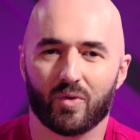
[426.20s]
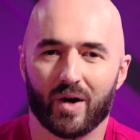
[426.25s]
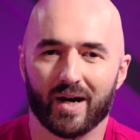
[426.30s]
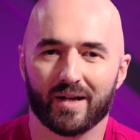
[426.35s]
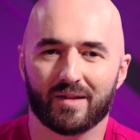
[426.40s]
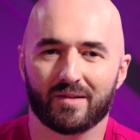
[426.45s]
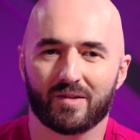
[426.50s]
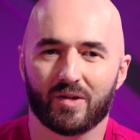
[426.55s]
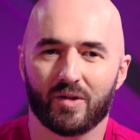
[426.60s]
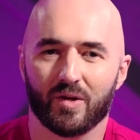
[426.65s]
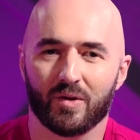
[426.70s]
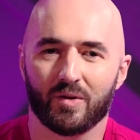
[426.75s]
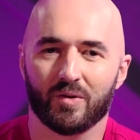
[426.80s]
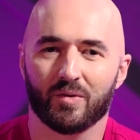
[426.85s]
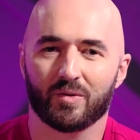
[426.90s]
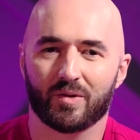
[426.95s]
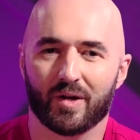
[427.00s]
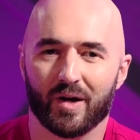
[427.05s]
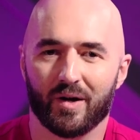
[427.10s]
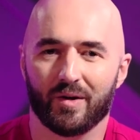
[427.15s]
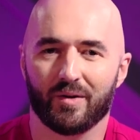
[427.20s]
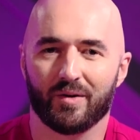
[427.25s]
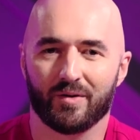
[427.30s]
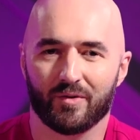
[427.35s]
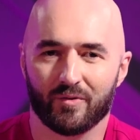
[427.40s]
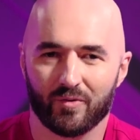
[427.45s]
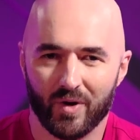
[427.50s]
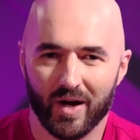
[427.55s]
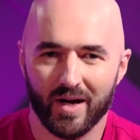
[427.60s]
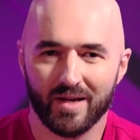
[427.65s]
write kernel code
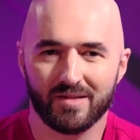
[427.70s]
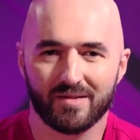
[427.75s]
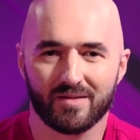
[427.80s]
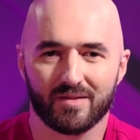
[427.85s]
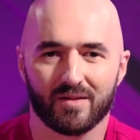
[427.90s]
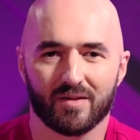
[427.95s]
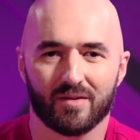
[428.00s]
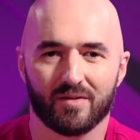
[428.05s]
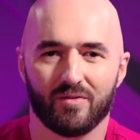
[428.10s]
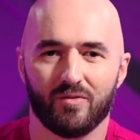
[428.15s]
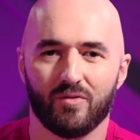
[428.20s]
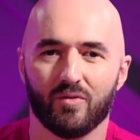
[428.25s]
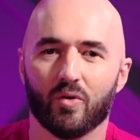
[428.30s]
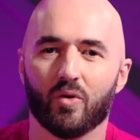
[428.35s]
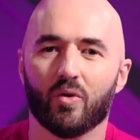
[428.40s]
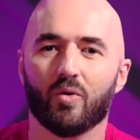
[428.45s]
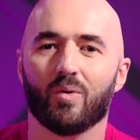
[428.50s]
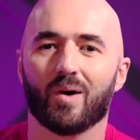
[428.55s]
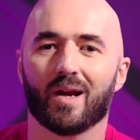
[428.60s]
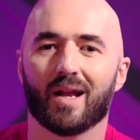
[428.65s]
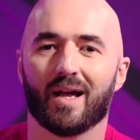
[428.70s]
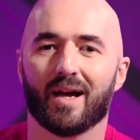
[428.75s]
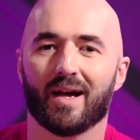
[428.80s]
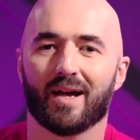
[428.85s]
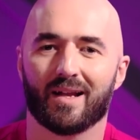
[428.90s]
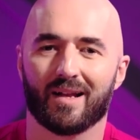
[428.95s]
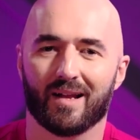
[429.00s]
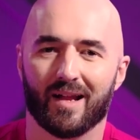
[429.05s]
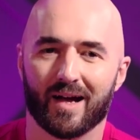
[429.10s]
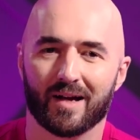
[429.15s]
in Rust, nor will
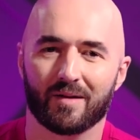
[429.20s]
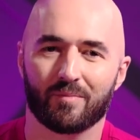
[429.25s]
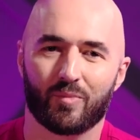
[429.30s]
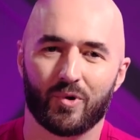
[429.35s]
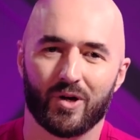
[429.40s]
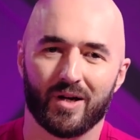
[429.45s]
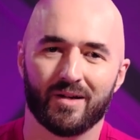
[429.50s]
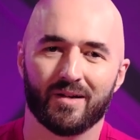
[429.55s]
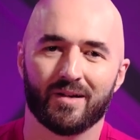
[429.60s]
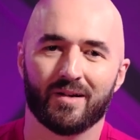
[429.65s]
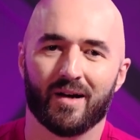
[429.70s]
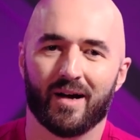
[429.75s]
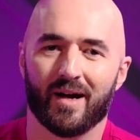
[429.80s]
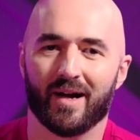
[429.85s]
I like Brendan